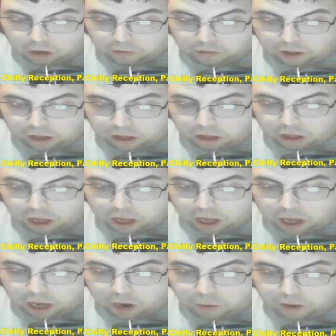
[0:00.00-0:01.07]
of his
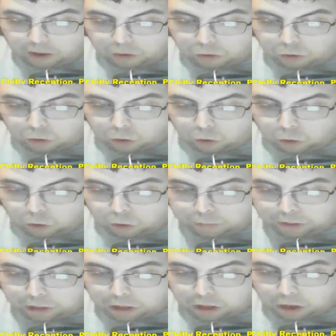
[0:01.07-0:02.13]
aerial corps
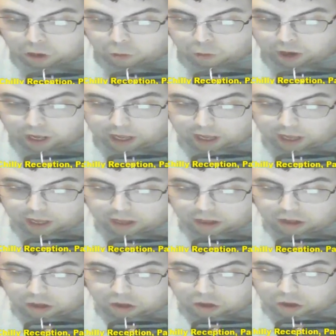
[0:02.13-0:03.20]
career
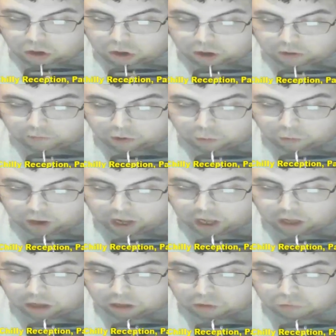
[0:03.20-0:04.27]
for
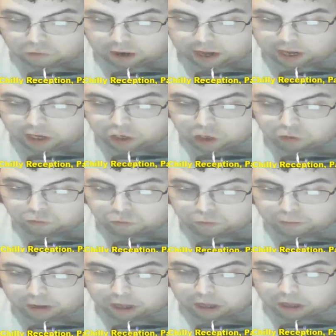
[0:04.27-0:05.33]
reasons ranging
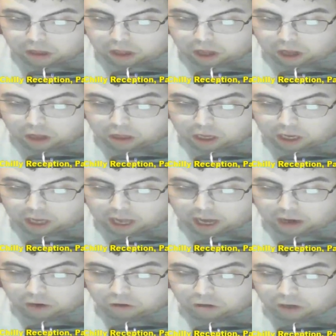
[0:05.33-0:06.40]
from his starting
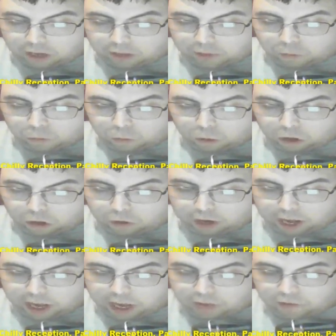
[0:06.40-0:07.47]
out in the Royal
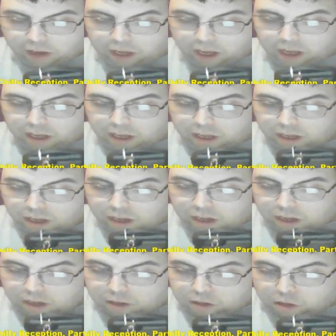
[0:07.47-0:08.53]
Navy
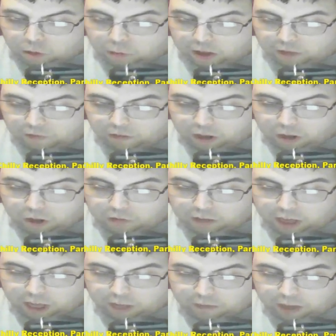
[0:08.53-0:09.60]
to envy over
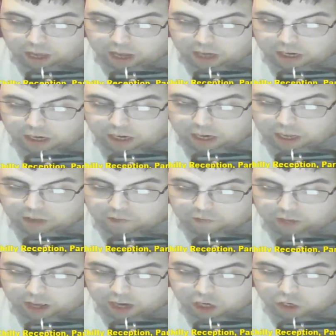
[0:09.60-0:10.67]
him gaining the
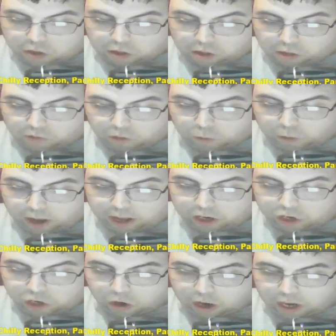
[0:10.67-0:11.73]
affections of a rare
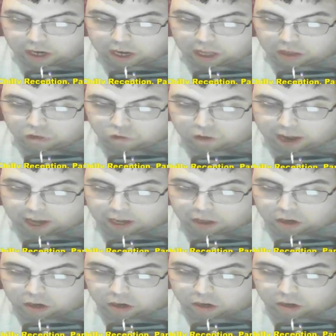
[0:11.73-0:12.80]
Chinese
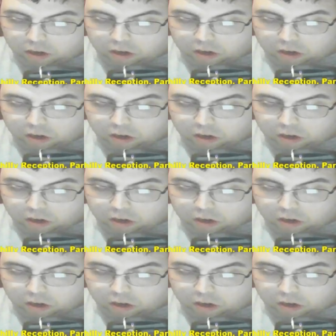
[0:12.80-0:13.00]
dragon